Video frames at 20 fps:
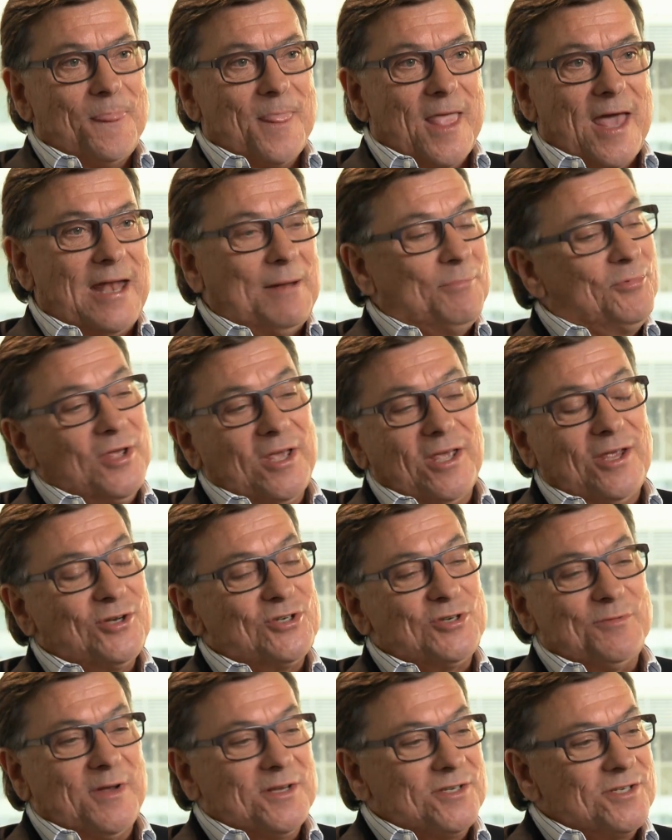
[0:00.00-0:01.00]
And I'm thinking
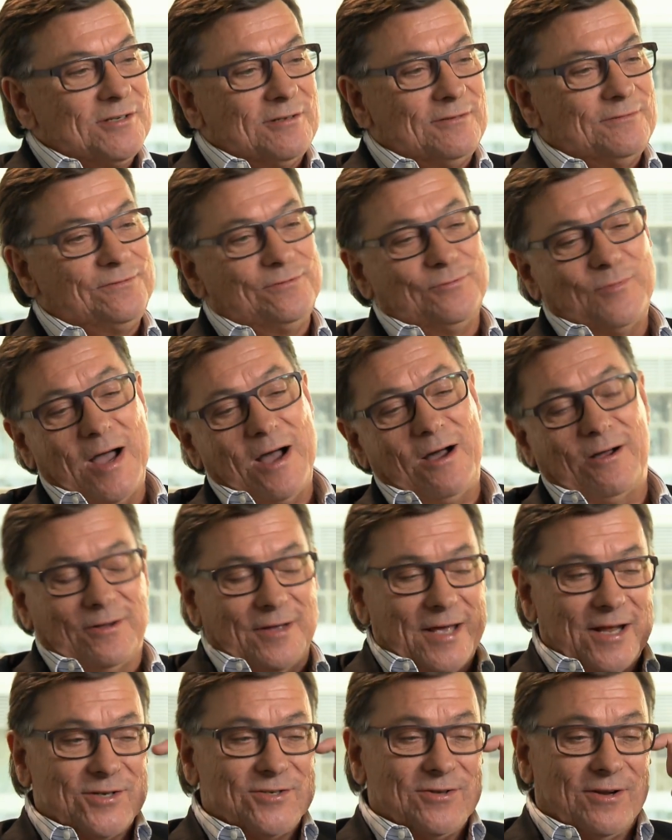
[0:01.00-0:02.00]
to myself, wow,
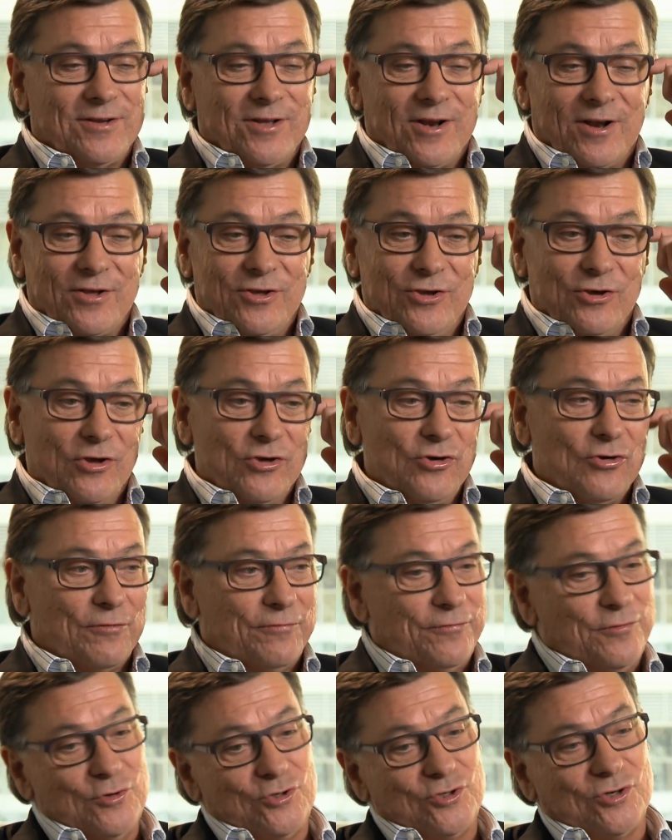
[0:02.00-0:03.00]
Anton, you're a
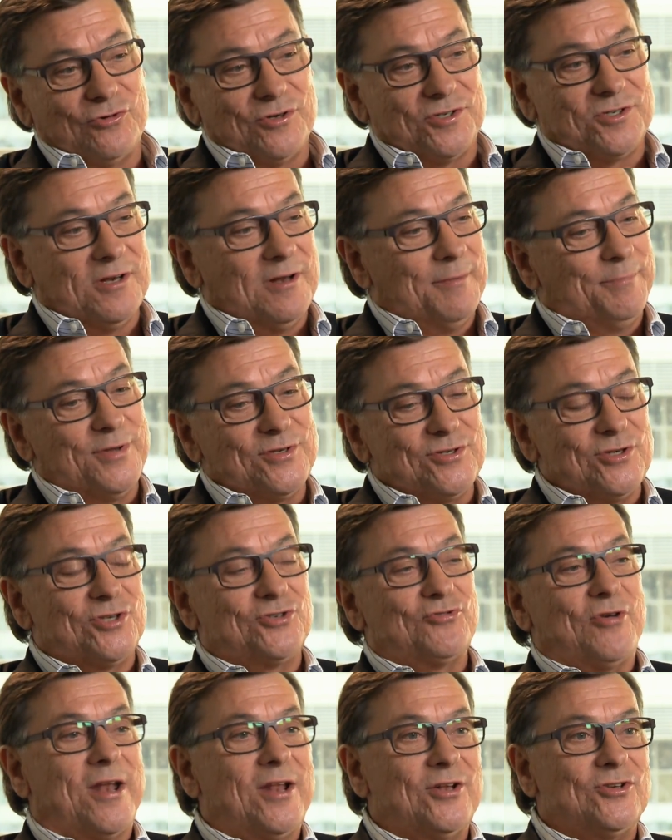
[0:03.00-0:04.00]
futurist and a business
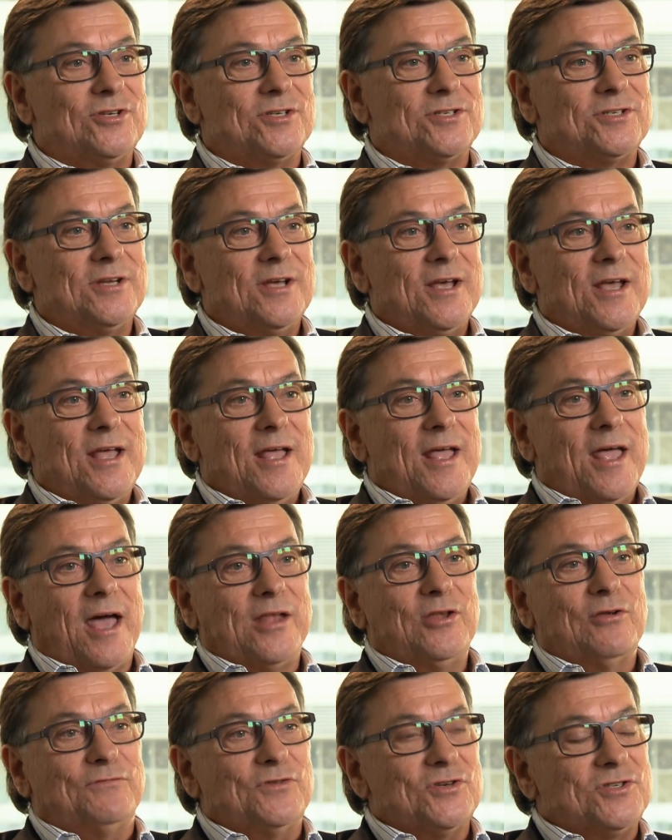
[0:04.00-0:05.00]
strategist,
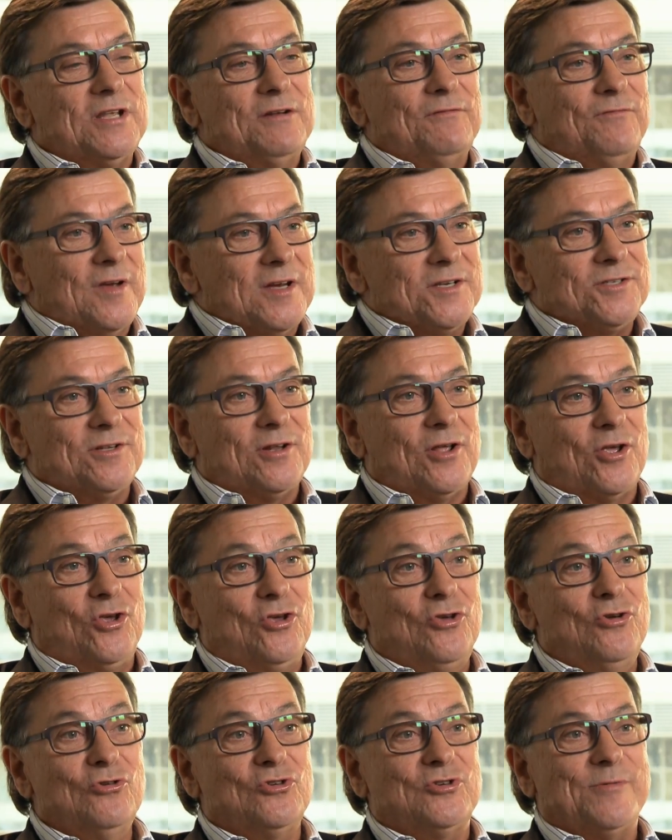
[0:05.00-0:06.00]
and you've just invested a
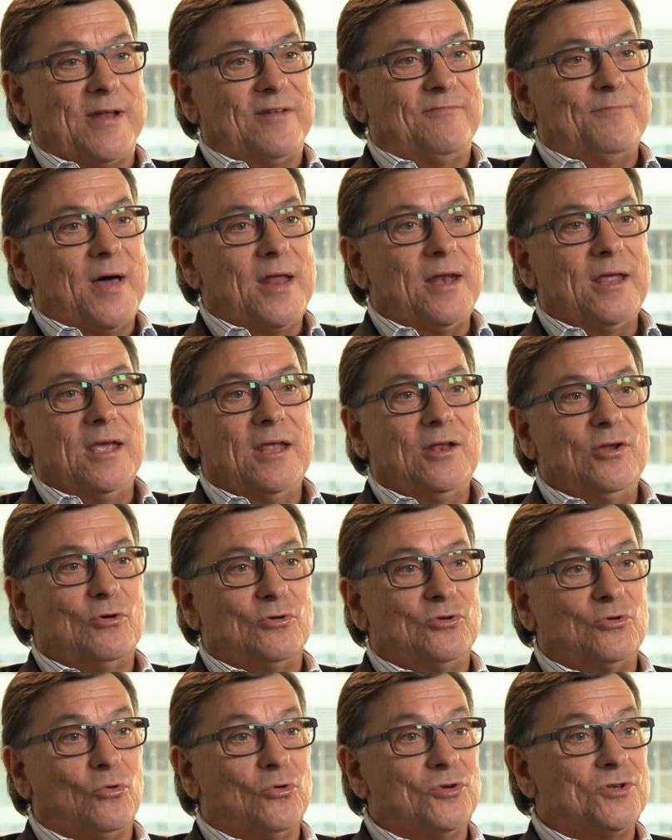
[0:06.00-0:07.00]
huge amount of money in your
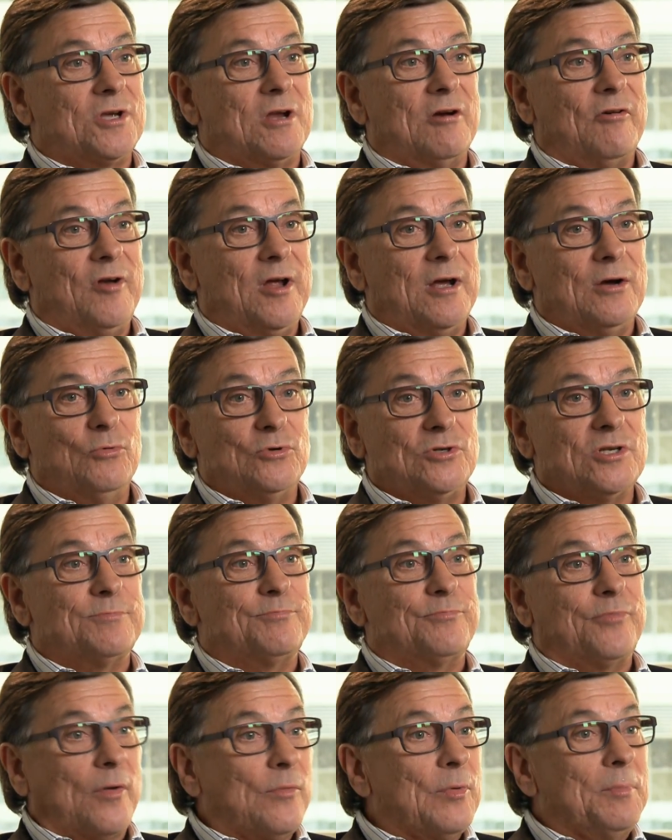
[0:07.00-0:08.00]
daughter's career, which is
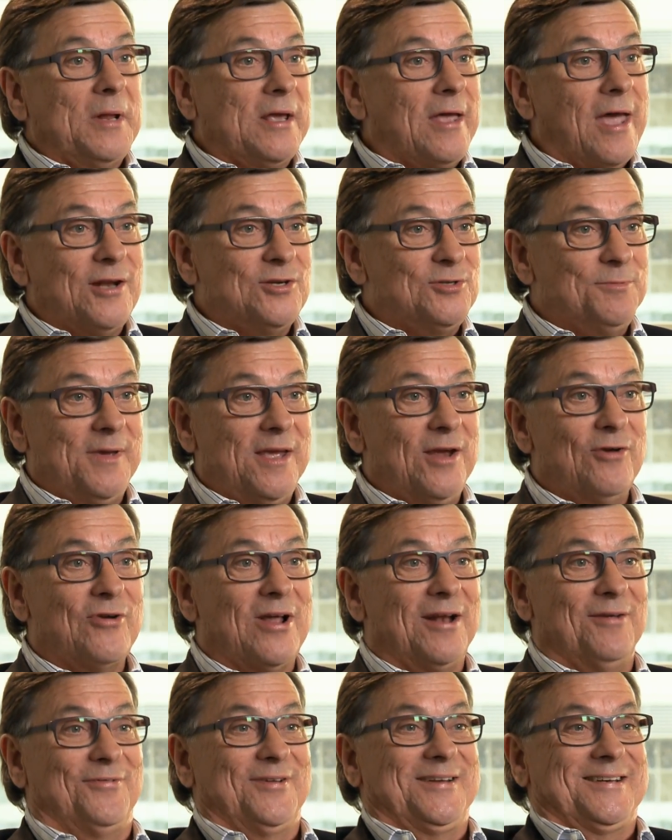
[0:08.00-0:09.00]
probably going to be
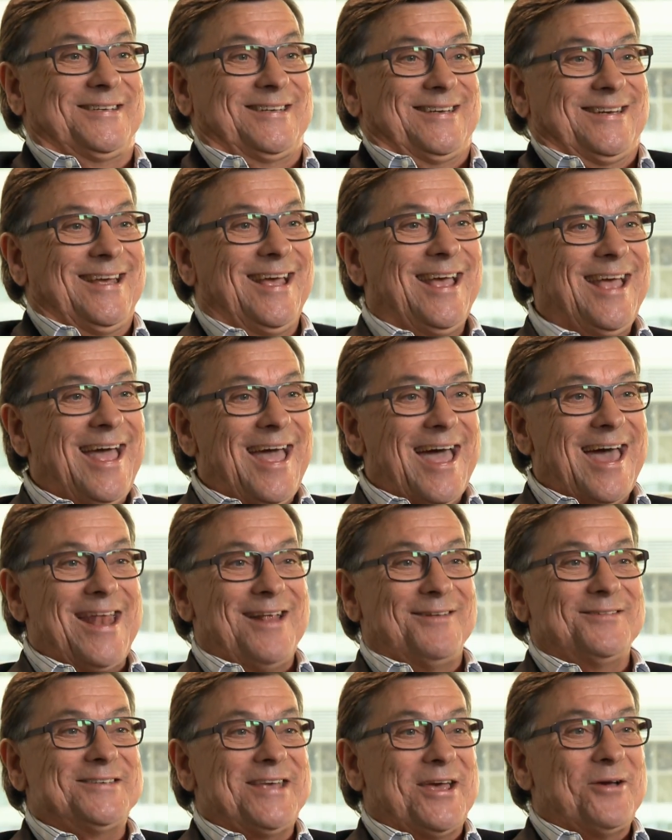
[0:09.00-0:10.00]
irrelevant. And
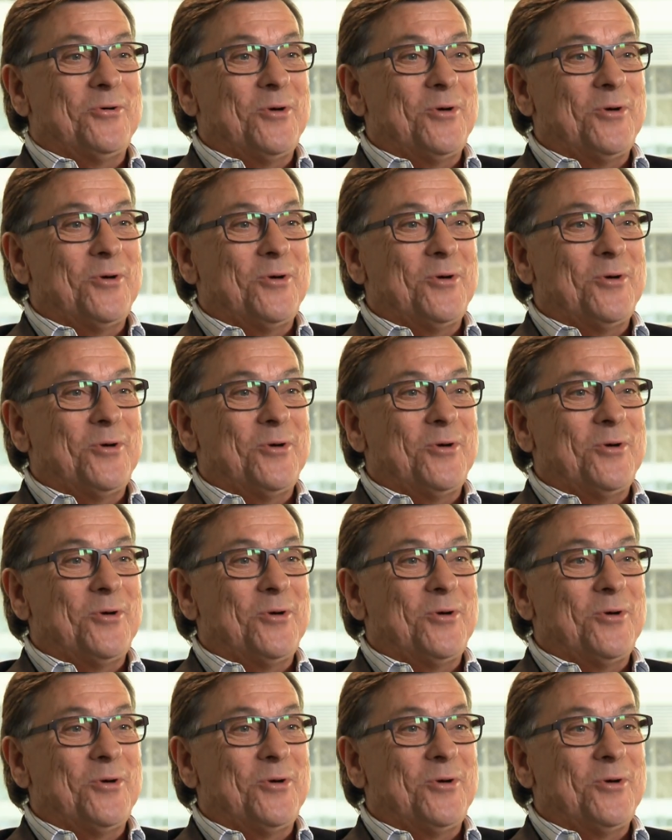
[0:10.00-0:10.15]
I'm saying,